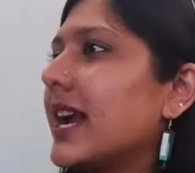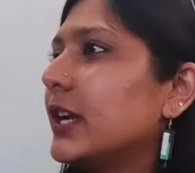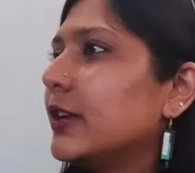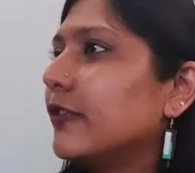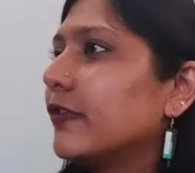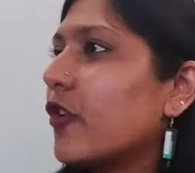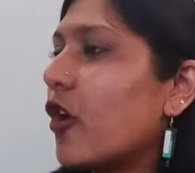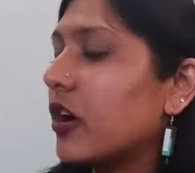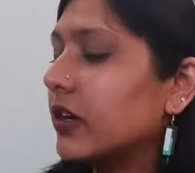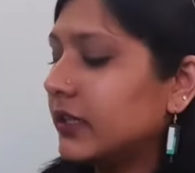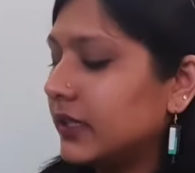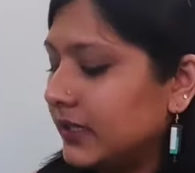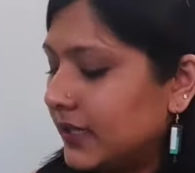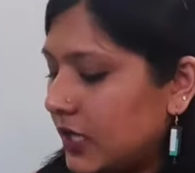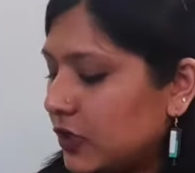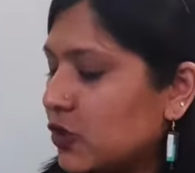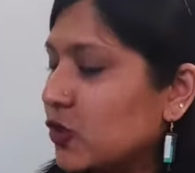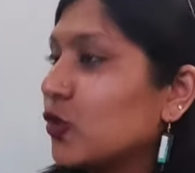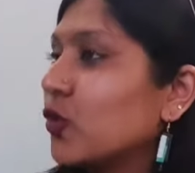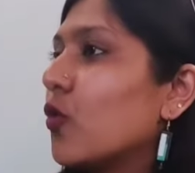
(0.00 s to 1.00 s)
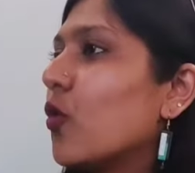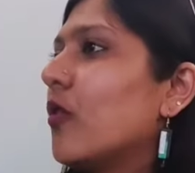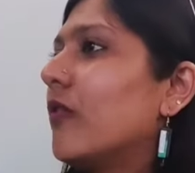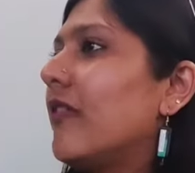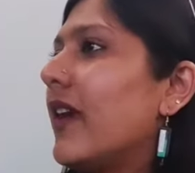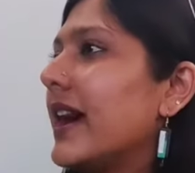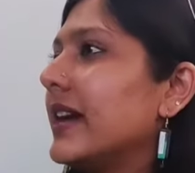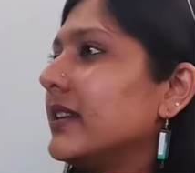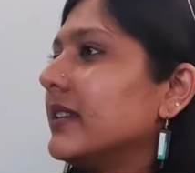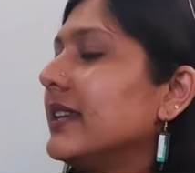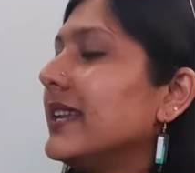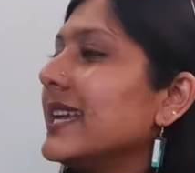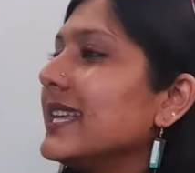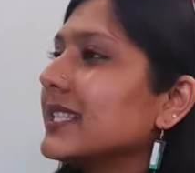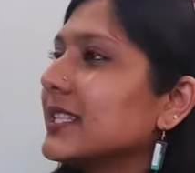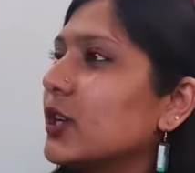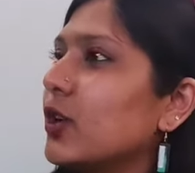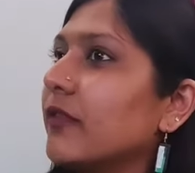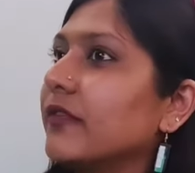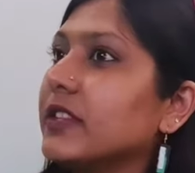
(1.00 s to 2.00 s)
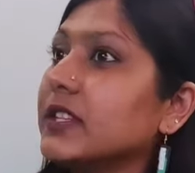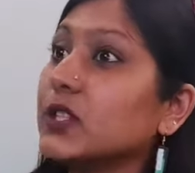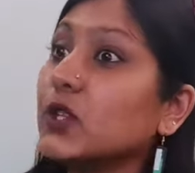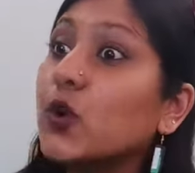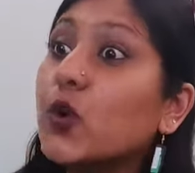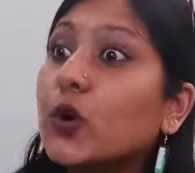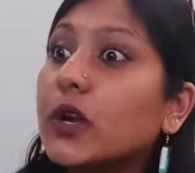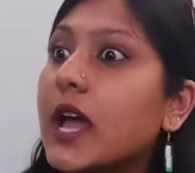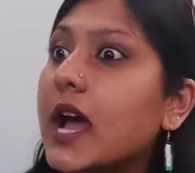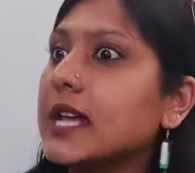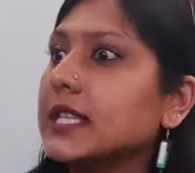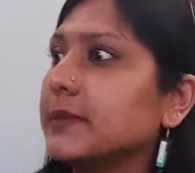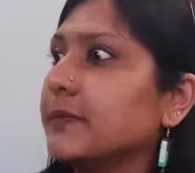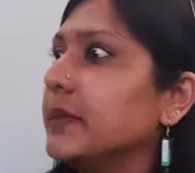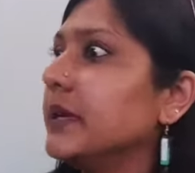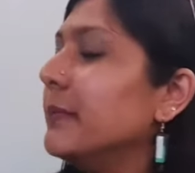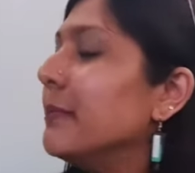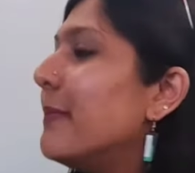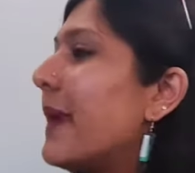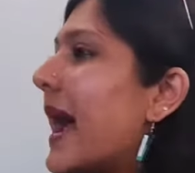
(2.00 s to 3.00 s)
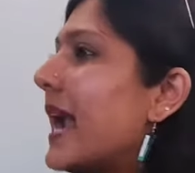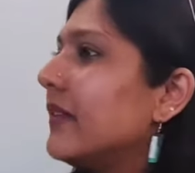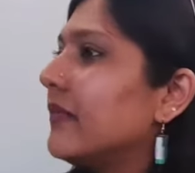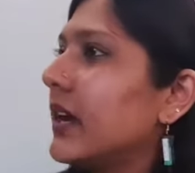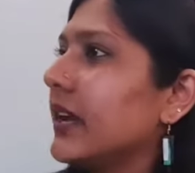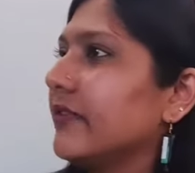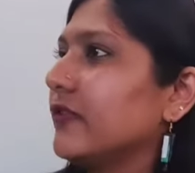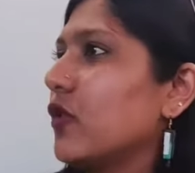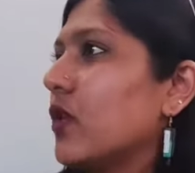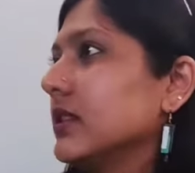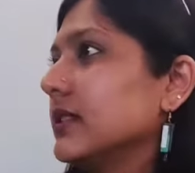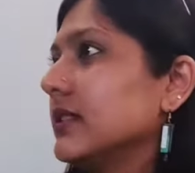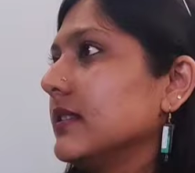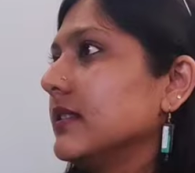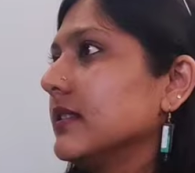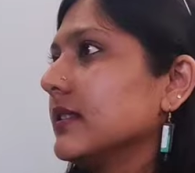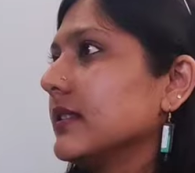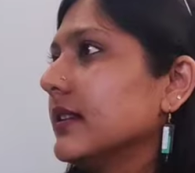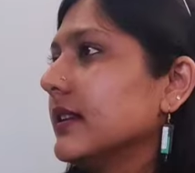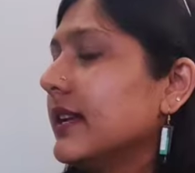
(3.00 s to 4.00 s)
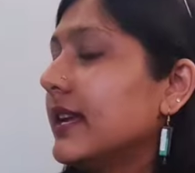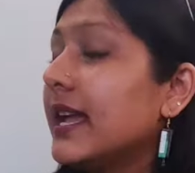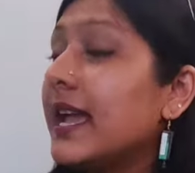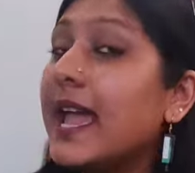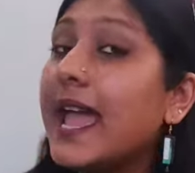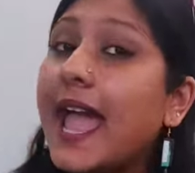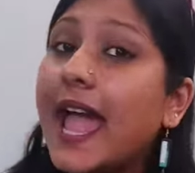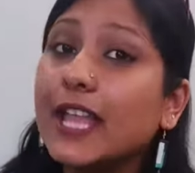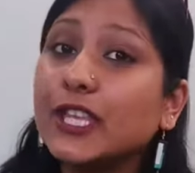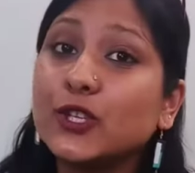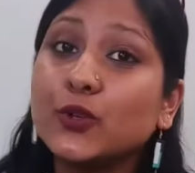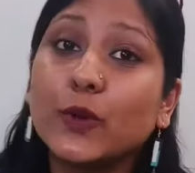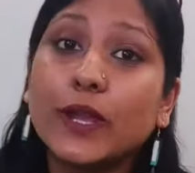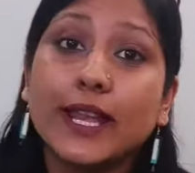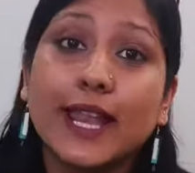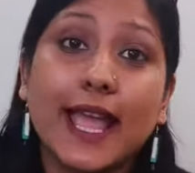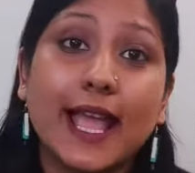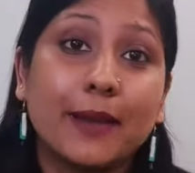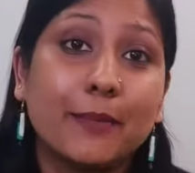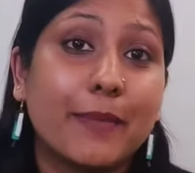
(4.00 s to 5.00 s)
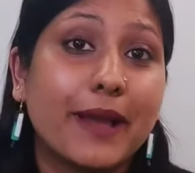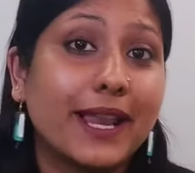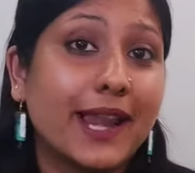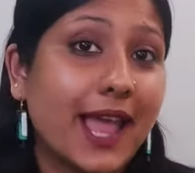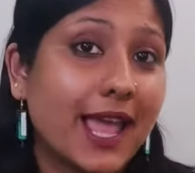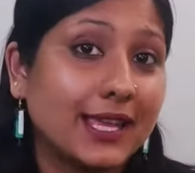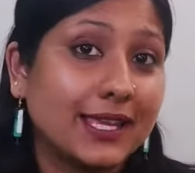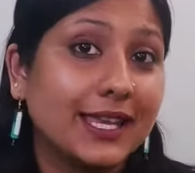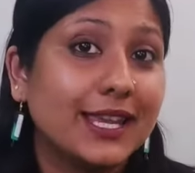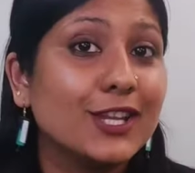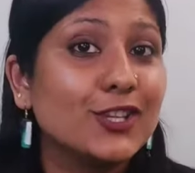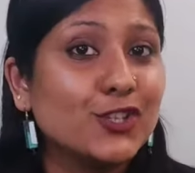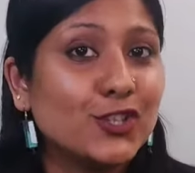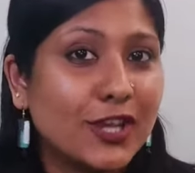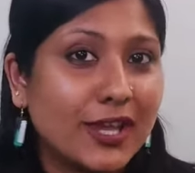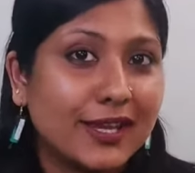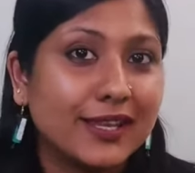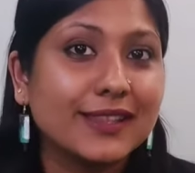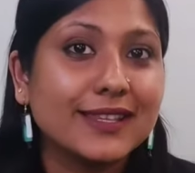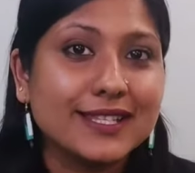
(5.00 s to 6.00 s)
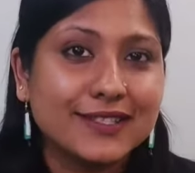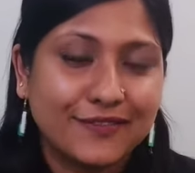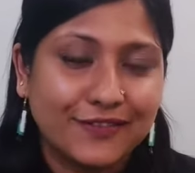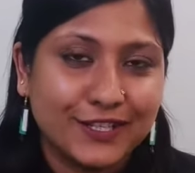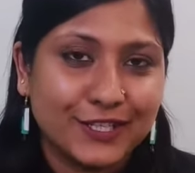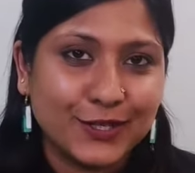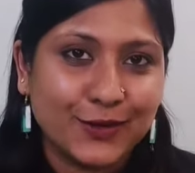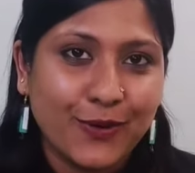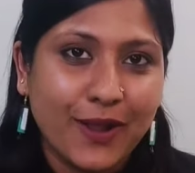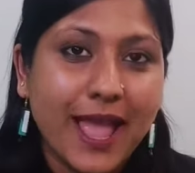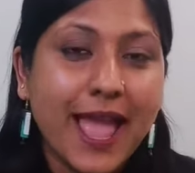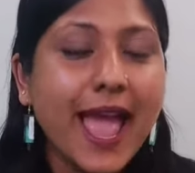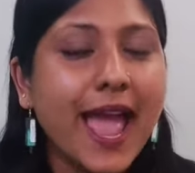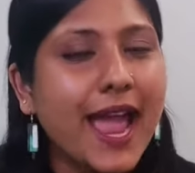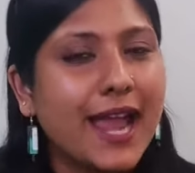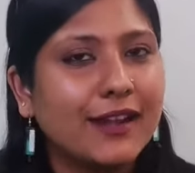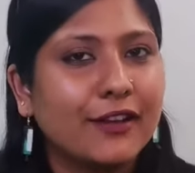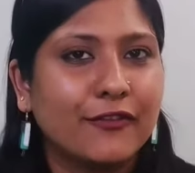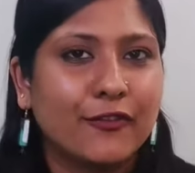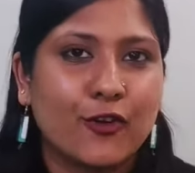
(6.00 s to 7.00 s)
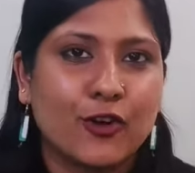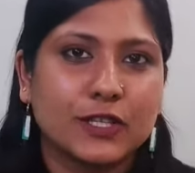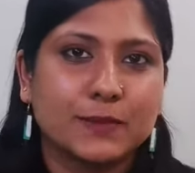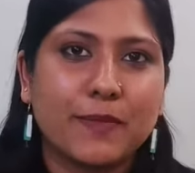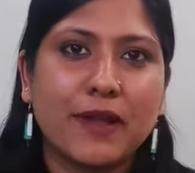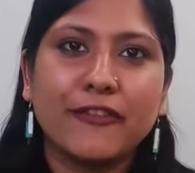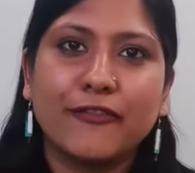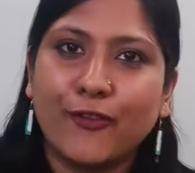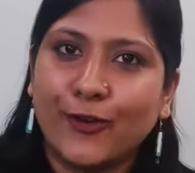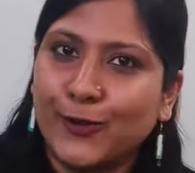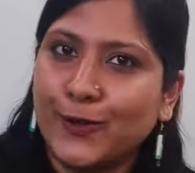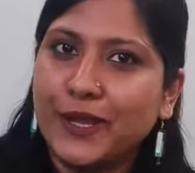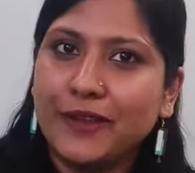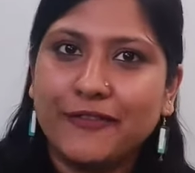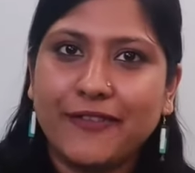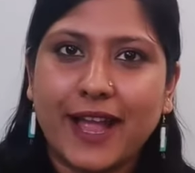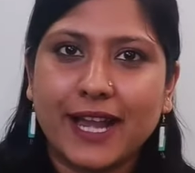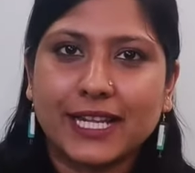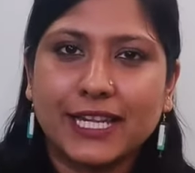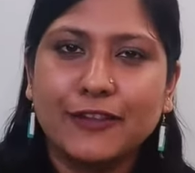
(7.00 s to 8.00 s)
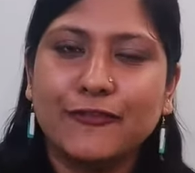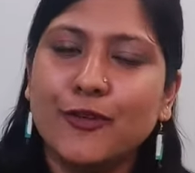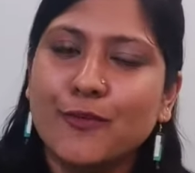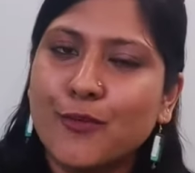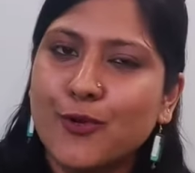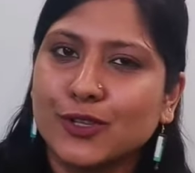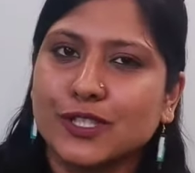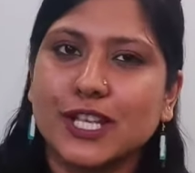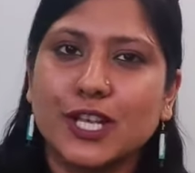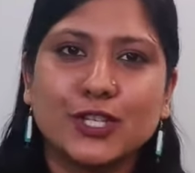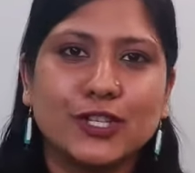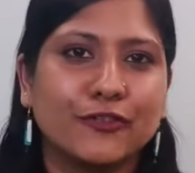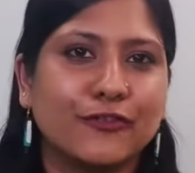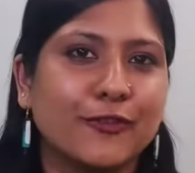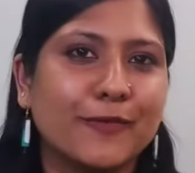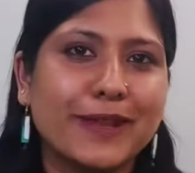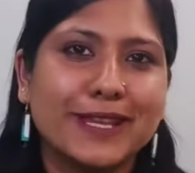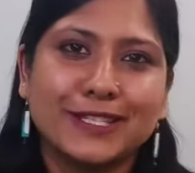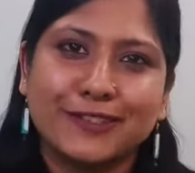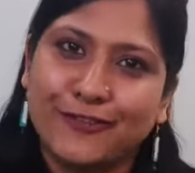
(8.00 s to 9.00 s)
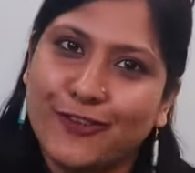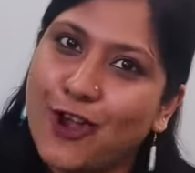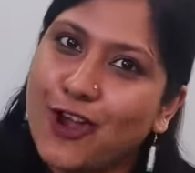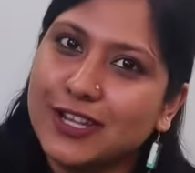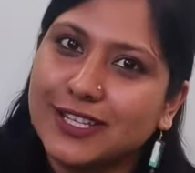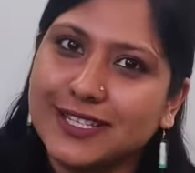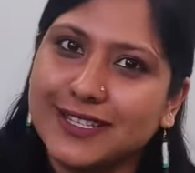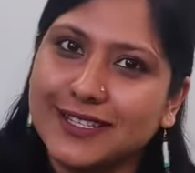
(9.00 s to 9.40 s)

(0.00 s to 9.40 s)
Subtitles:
is the kind of content that should go viral instead of this good husband, bad wife nonsense. And you can help by liking and sharing this video and, of course, by following Factly for more such informative